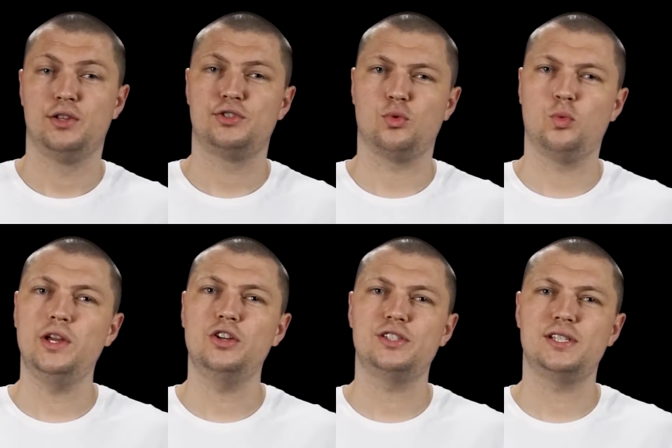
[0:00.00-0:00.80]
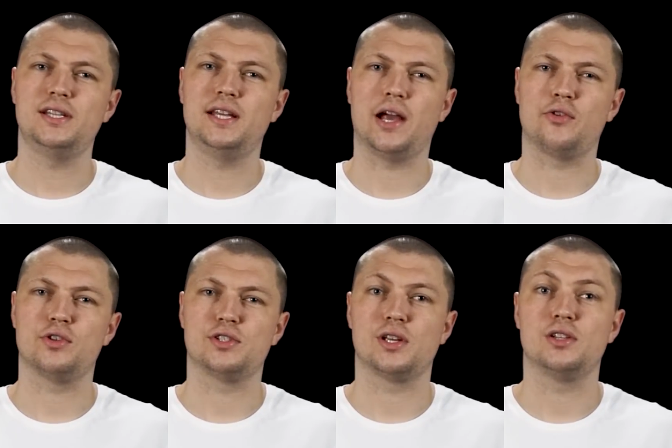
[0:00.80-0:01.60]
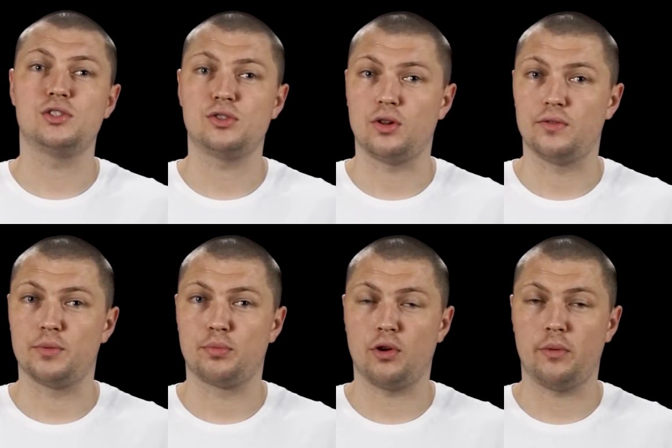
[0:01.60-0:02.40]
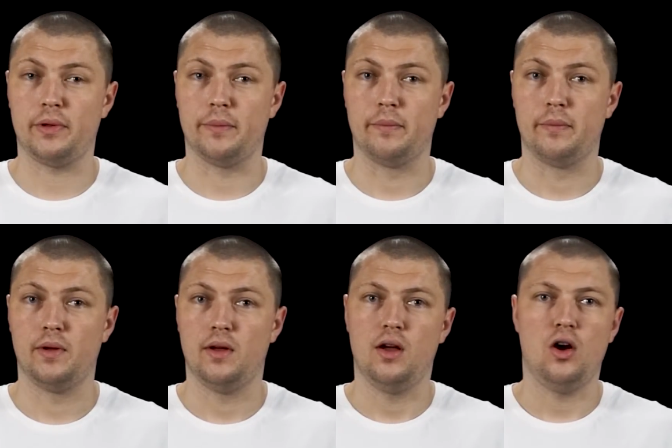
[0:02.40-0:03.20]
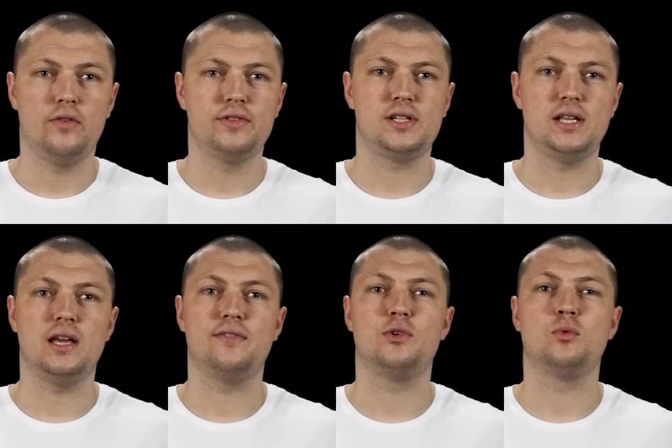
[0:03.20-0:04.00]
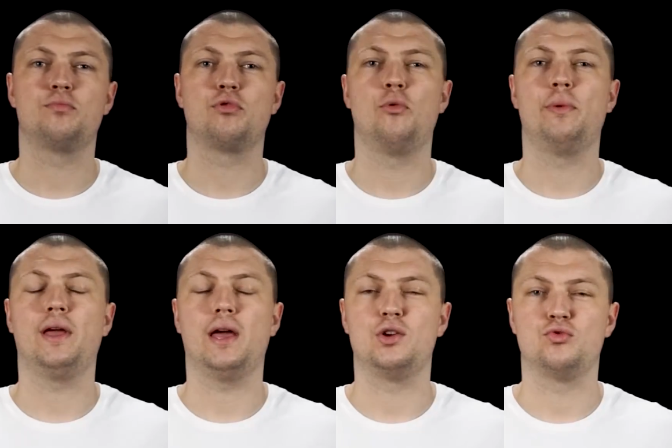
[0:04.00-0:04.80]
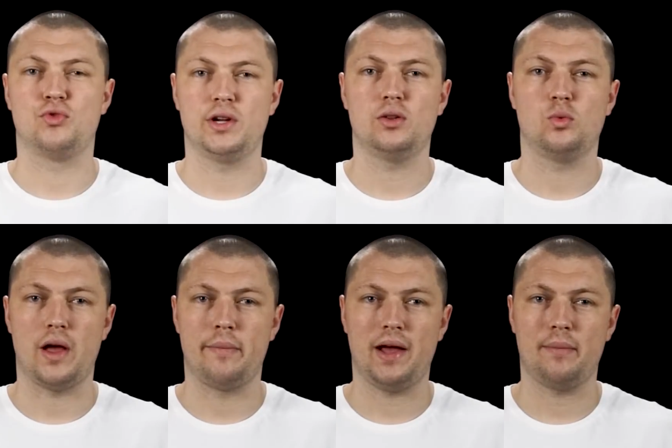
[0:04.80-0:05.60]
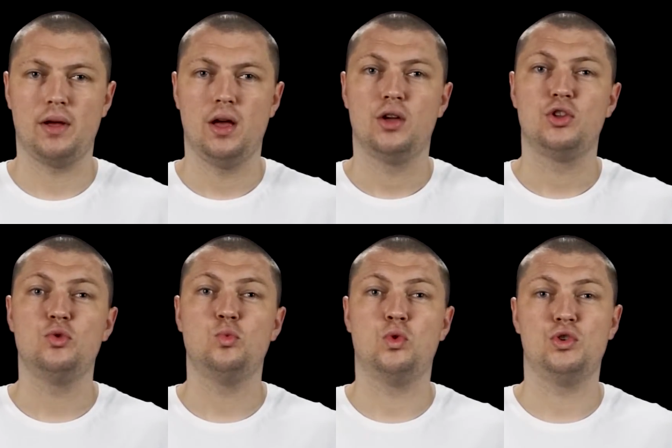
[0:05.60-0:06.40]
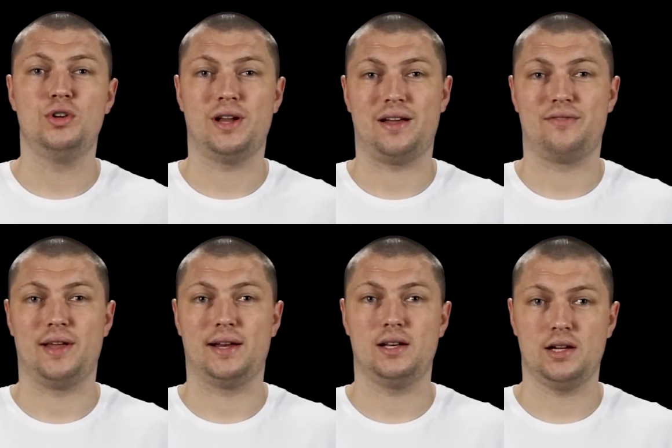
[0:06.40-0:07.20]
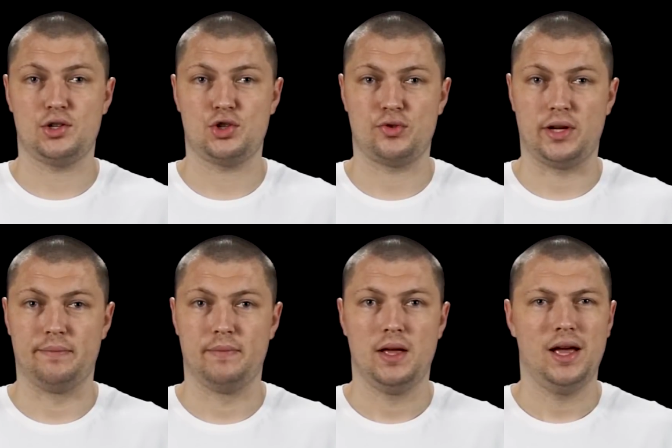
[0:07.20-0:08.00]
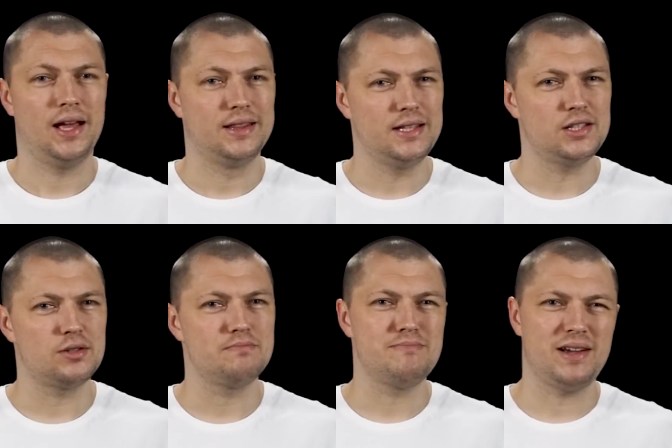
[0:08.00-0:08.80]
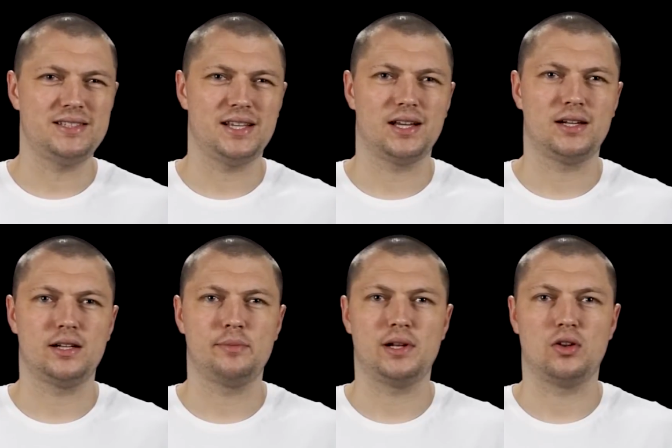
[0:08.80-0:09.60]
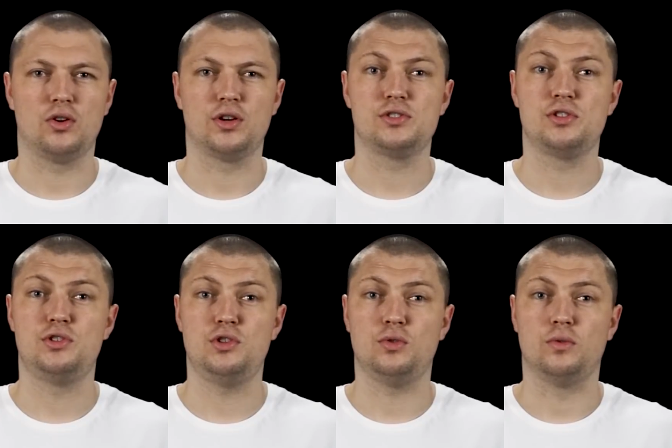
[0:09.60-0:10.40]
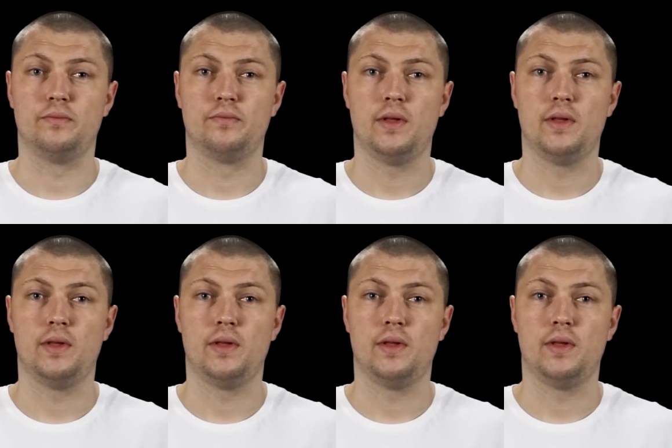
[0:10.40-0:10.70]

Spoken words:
so we could see the errors and solve the problem. Obviously, if you were probing a real web app, you wouldn't have that luxury, and this might take a little bit longer to do.